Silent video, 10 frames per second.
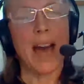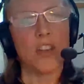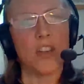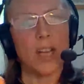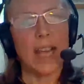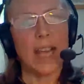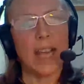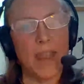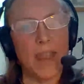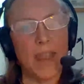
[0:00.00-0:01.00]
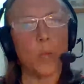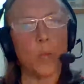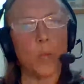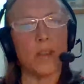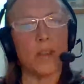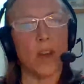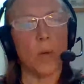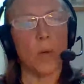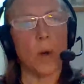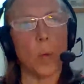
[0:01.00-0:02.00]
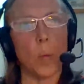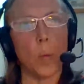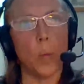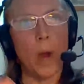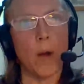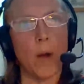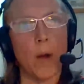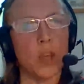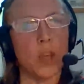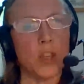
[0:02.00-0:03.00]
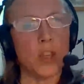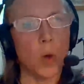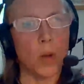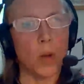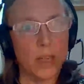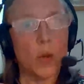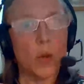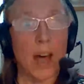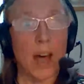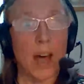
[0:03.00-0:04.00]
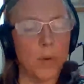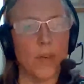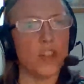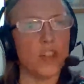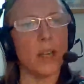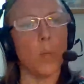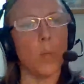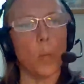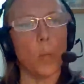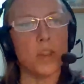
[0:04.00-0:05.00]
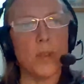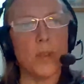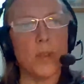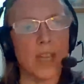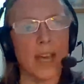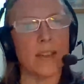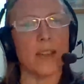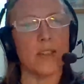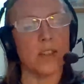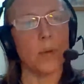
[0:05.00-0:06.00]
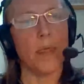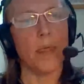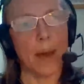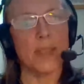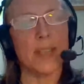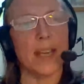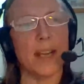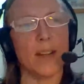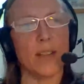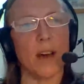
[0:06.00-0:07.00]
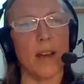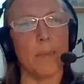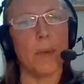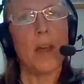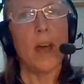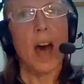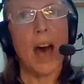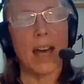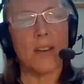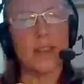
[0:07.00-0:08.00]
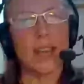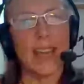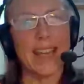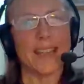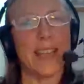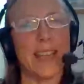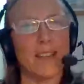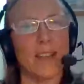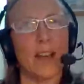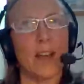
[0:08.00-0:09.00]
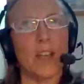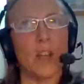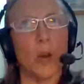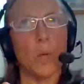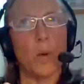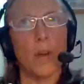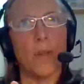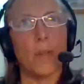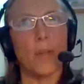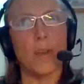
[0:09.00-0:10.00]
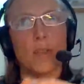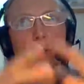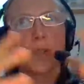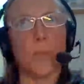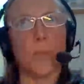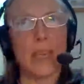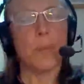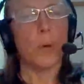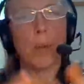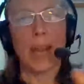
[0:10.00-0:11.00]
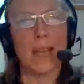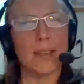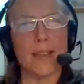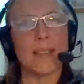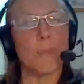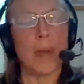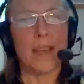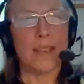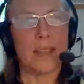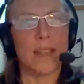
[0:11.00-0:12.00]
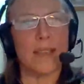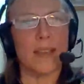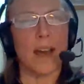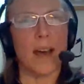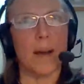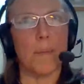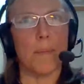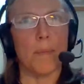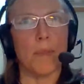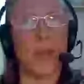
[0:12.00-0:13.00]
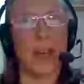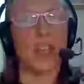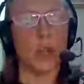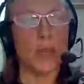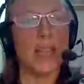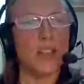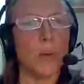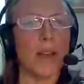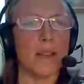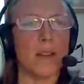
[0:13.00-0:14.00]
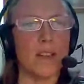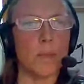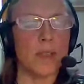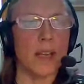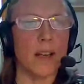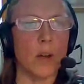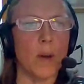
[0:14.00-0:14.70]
Actually, in that window, where are you in your life professionally? What have you got access to in that particular time? And is it, the sort of people, places, spaces that you need to answer this particular